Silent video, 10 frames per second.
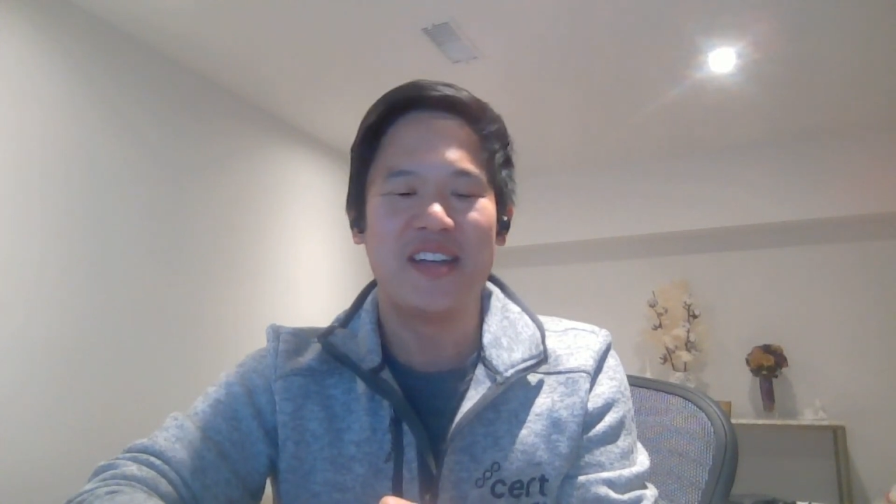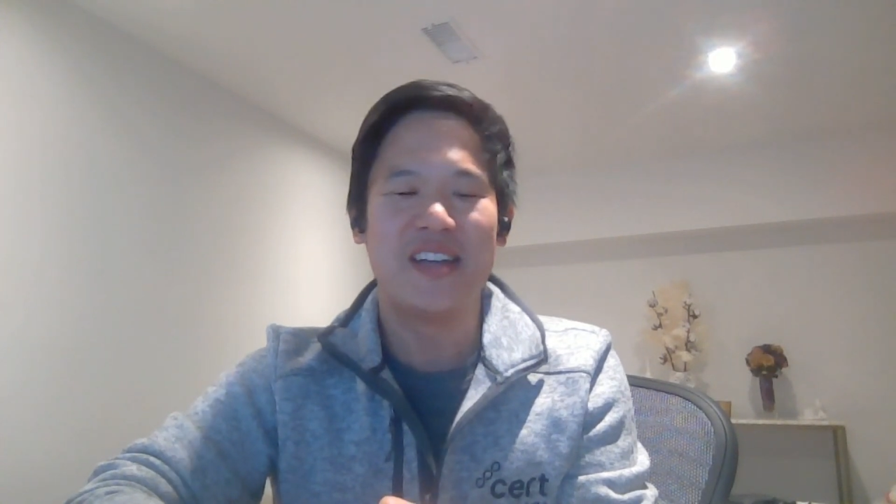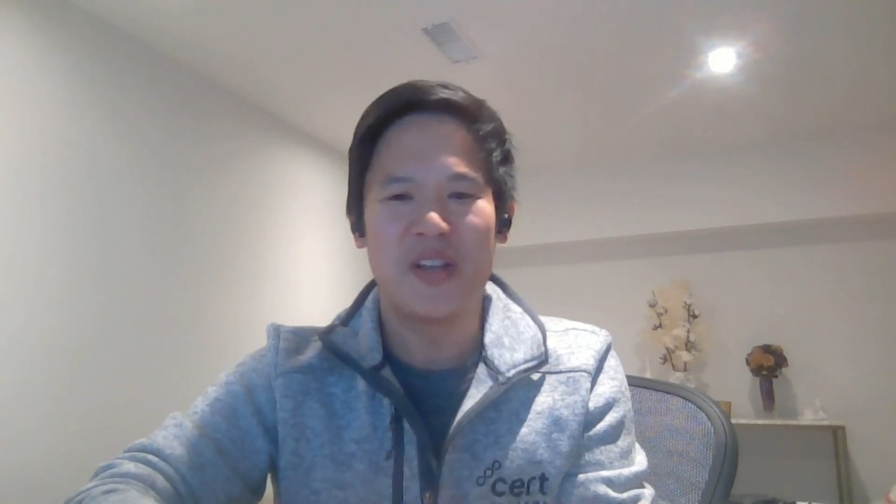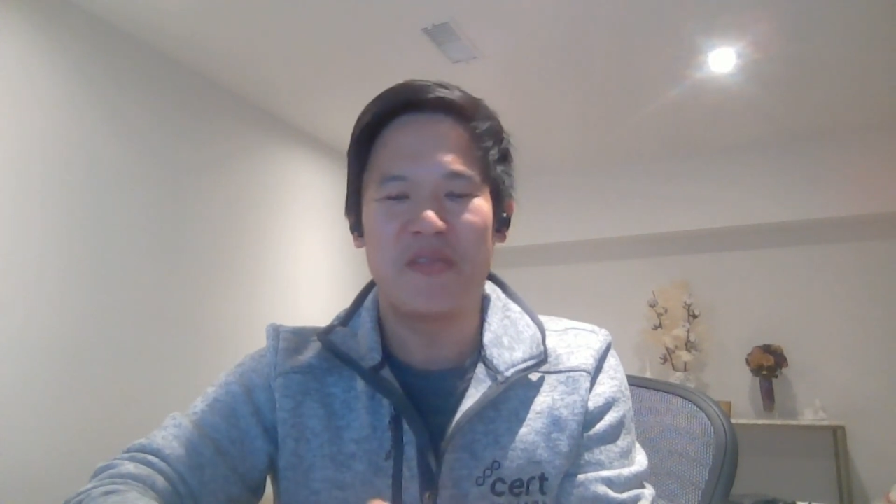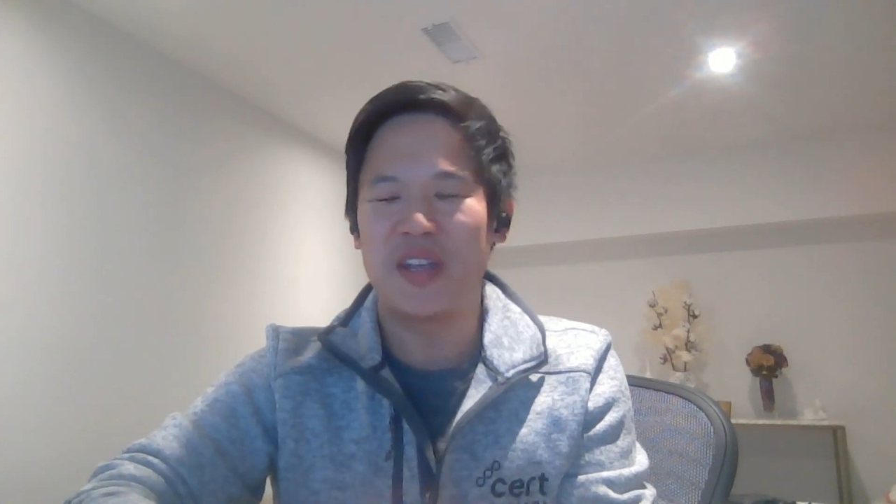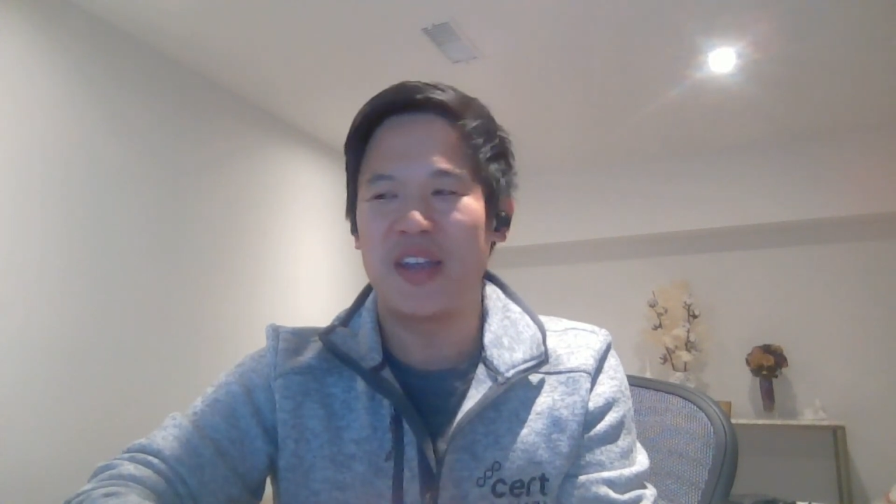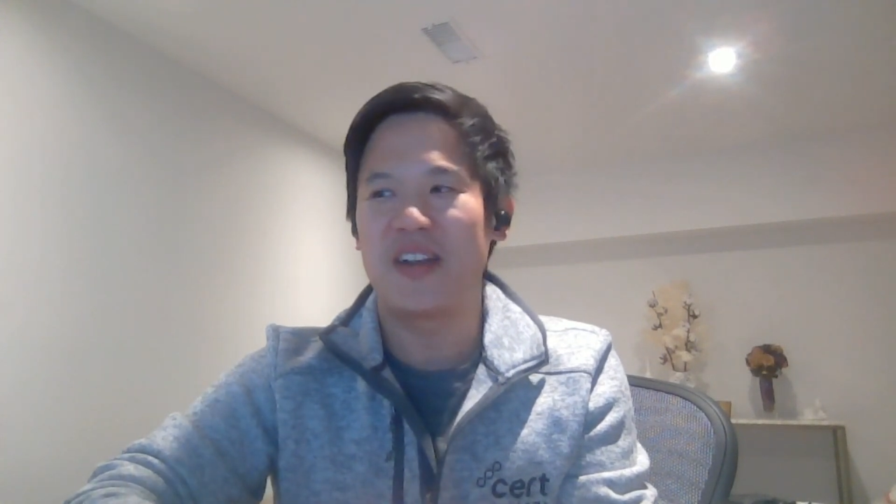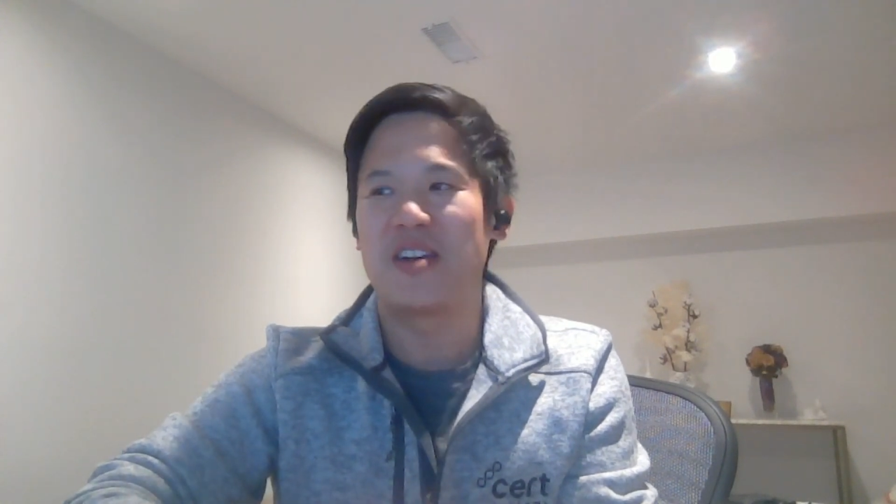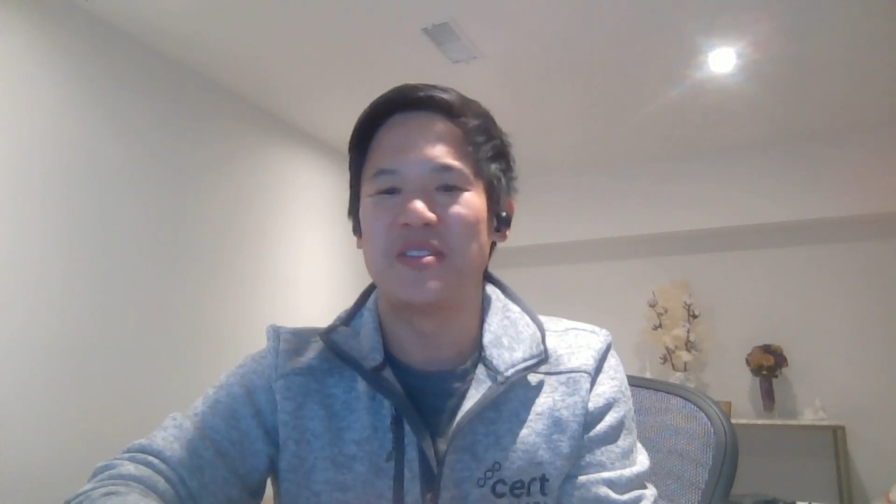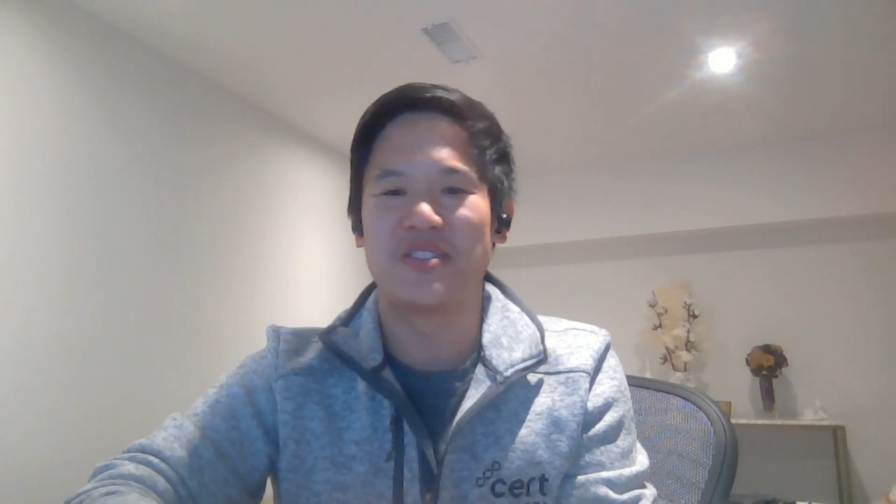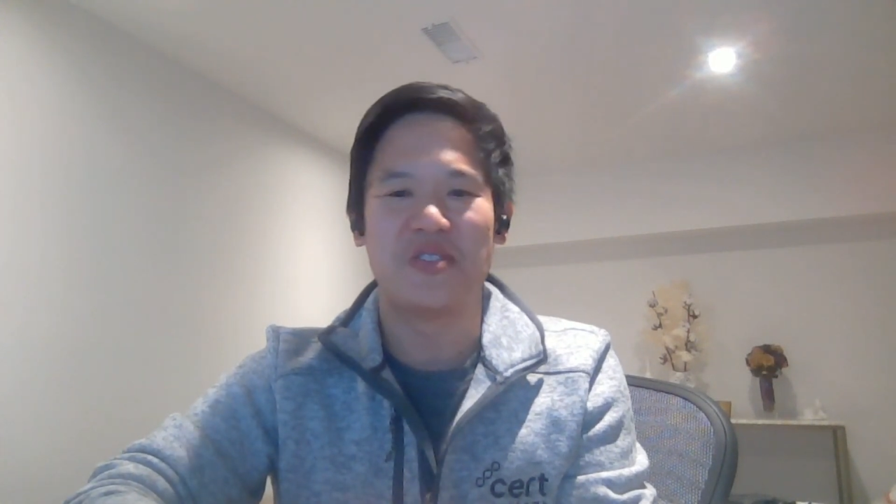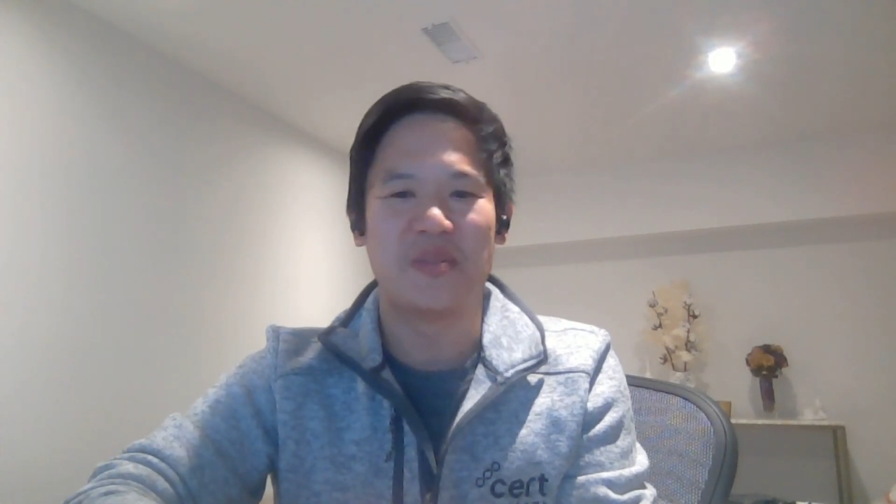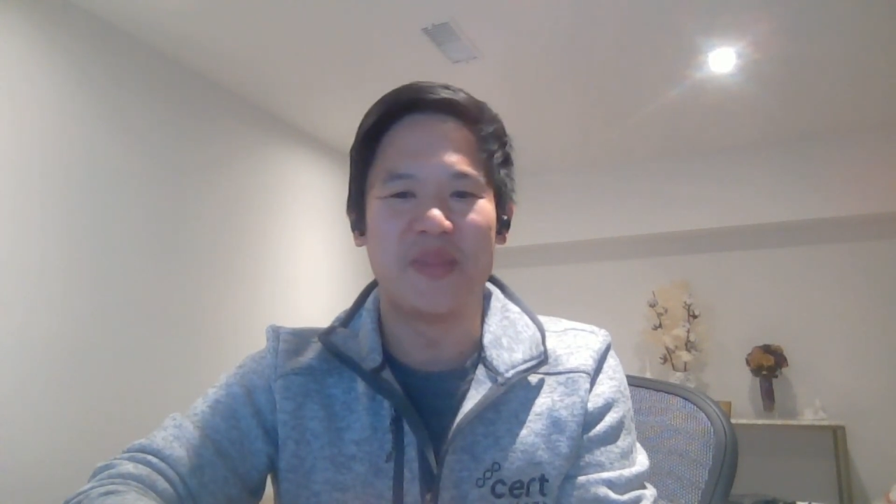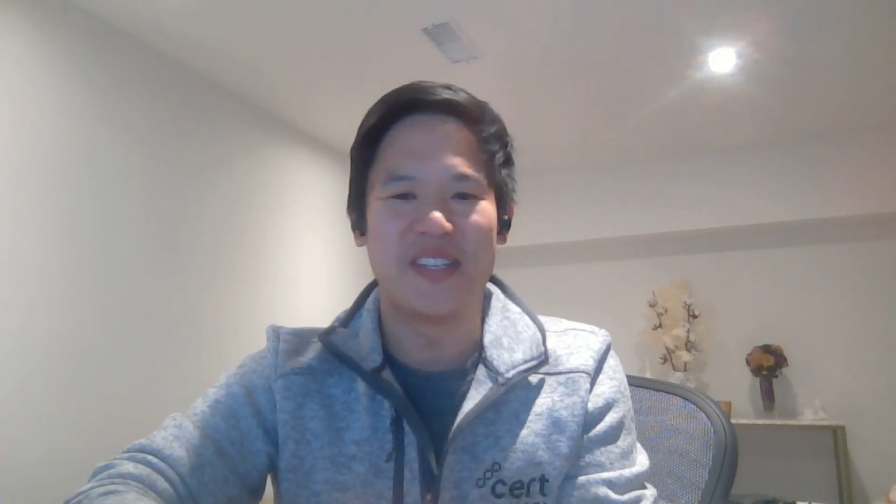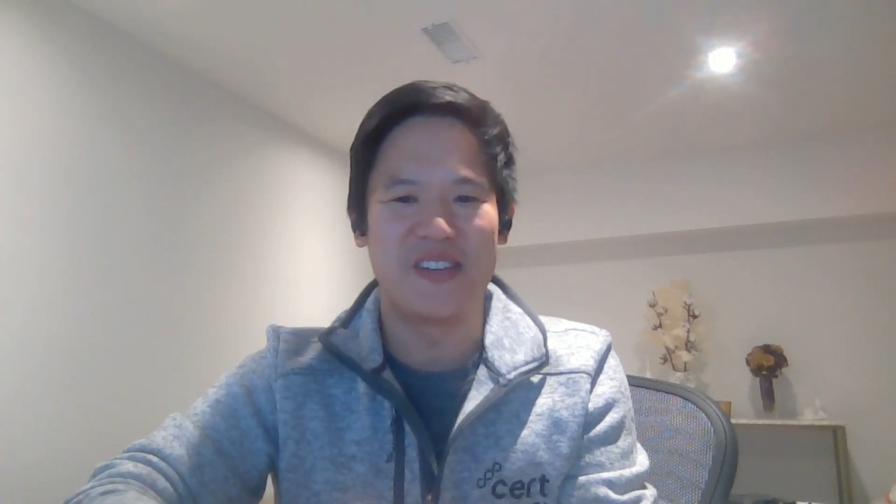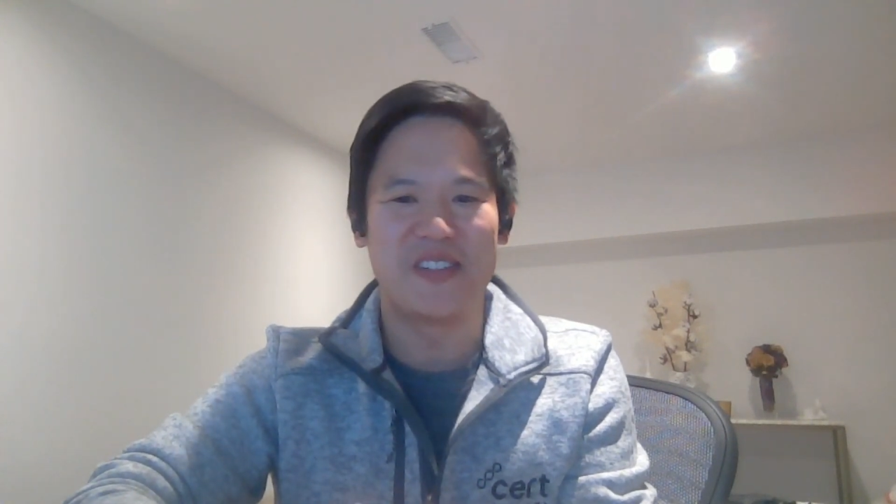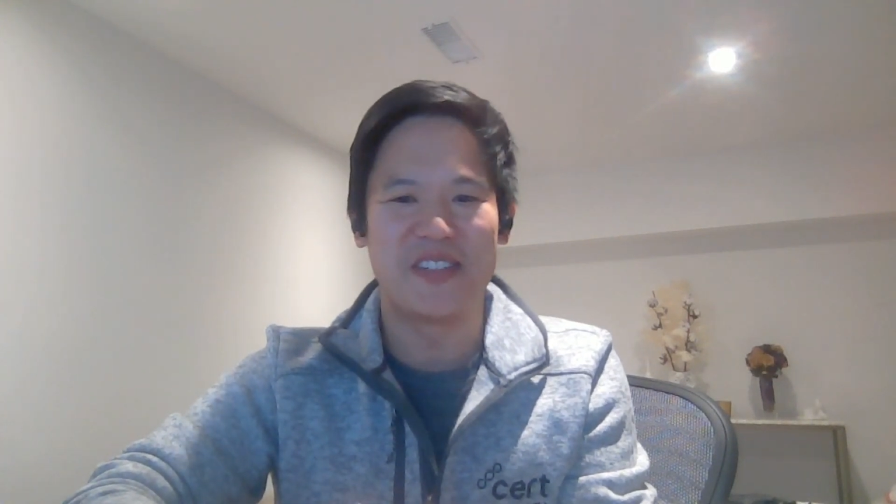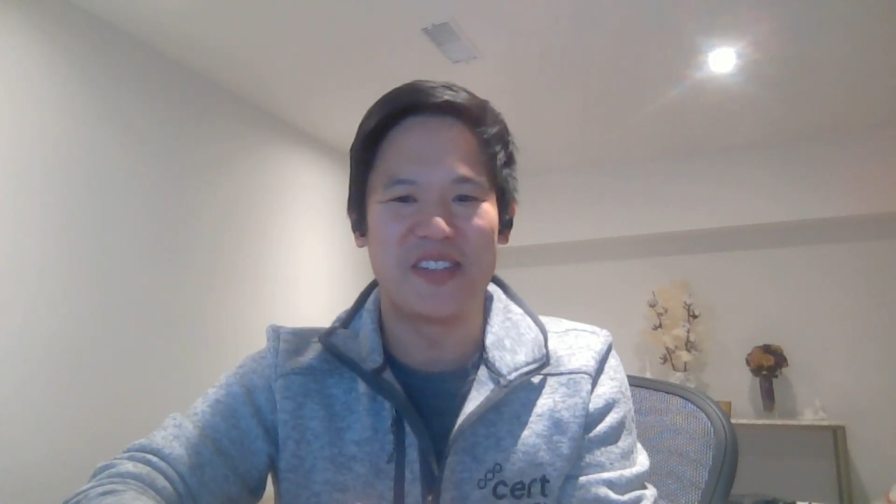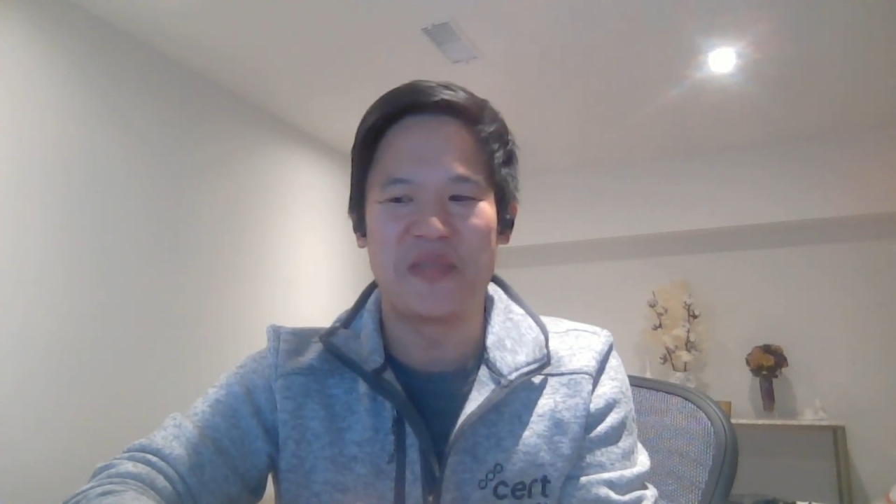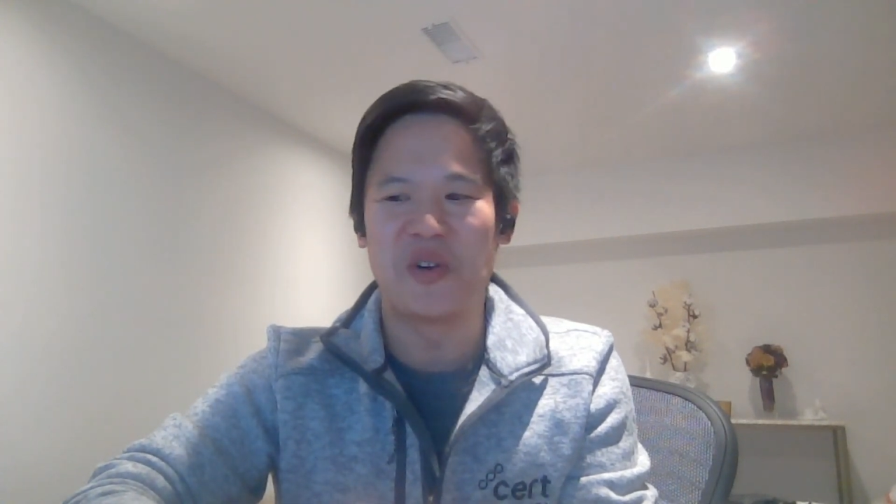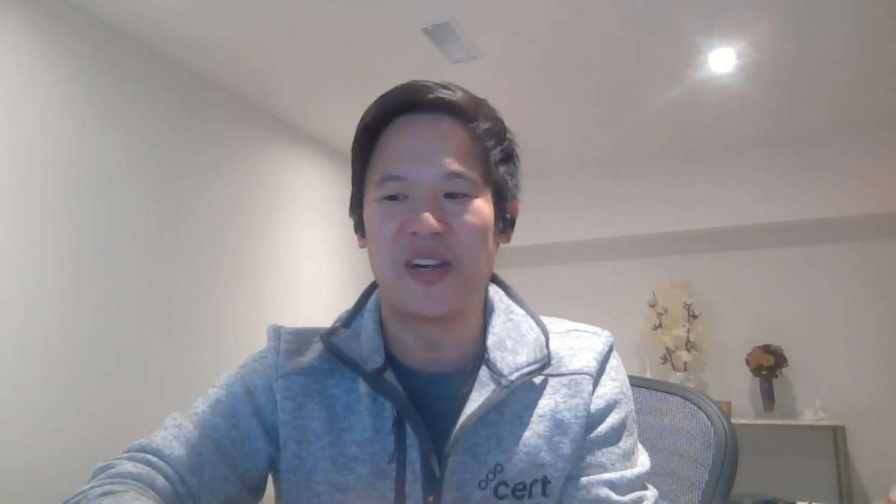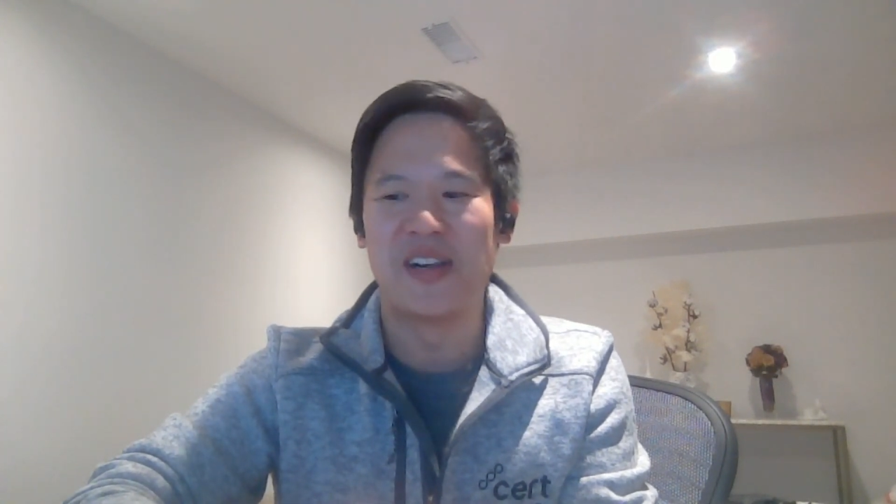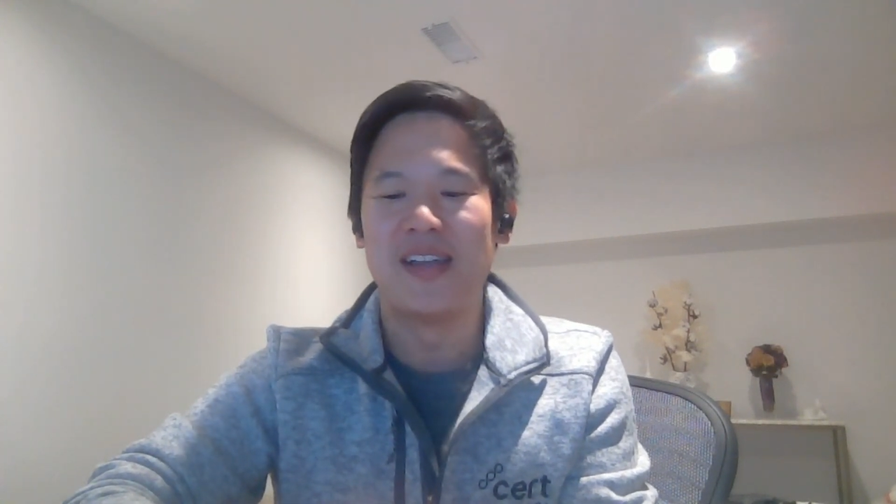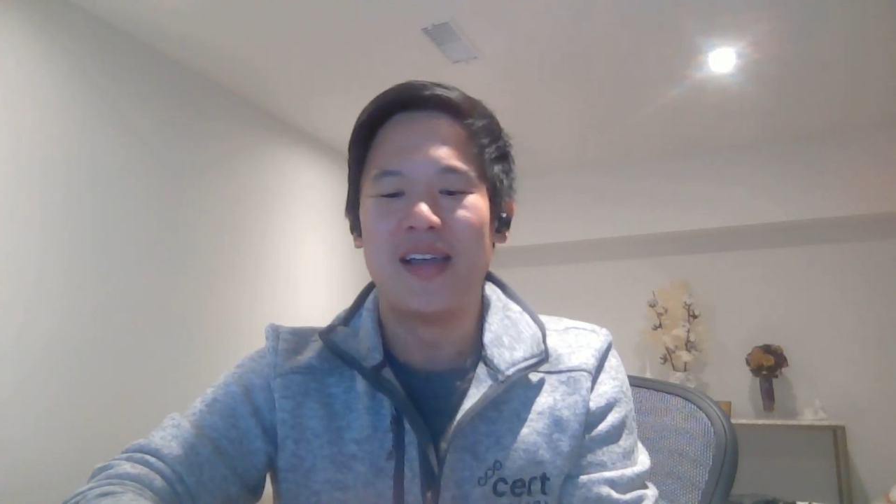So nobody really cared about solar materials anymore.